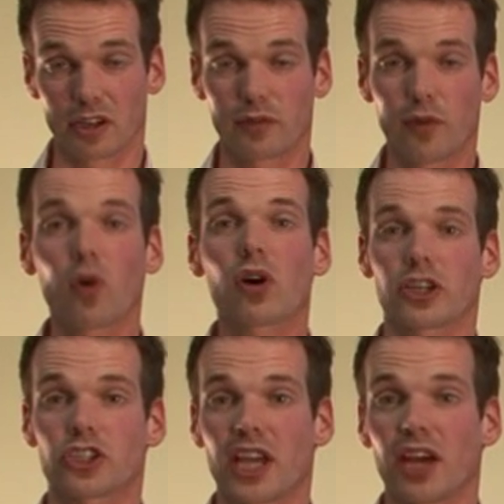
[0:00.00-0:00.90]

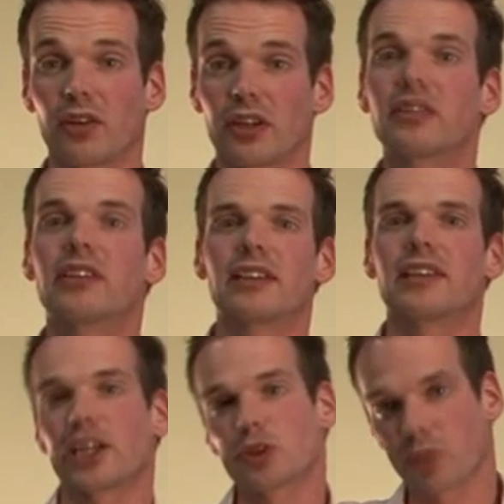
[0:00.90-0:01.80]
forecast error that
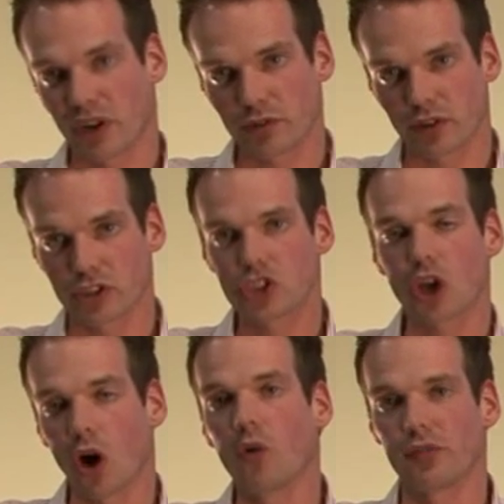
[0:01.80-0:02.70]
has preference
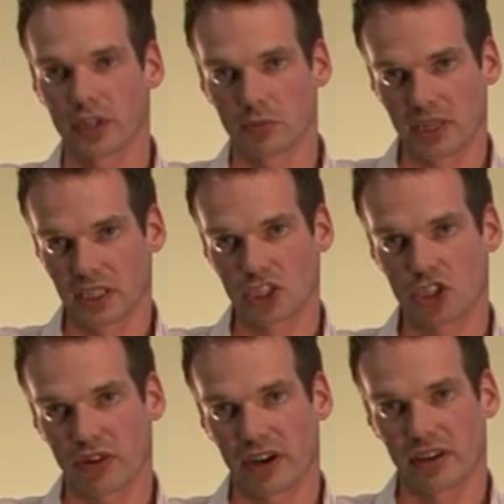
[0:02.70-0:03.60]
over the mean
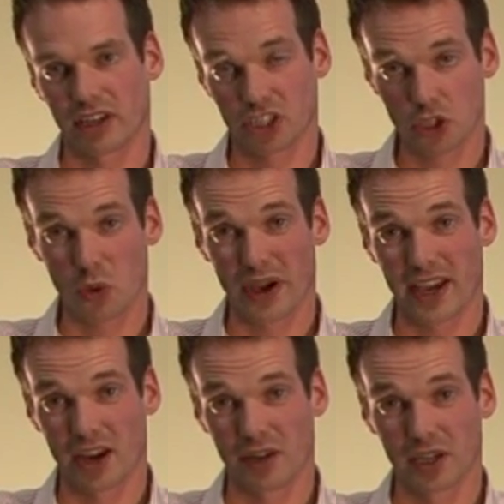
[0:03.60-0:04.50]

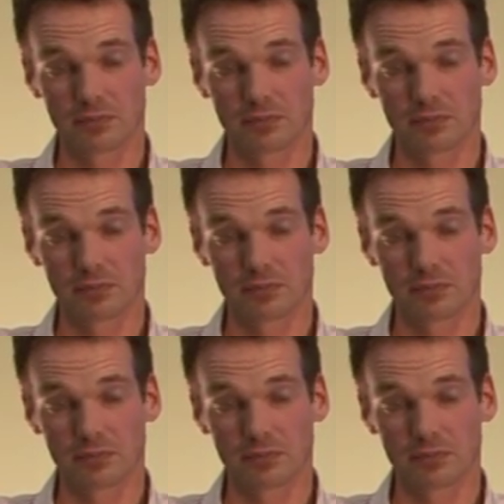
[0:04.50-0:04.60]
square error.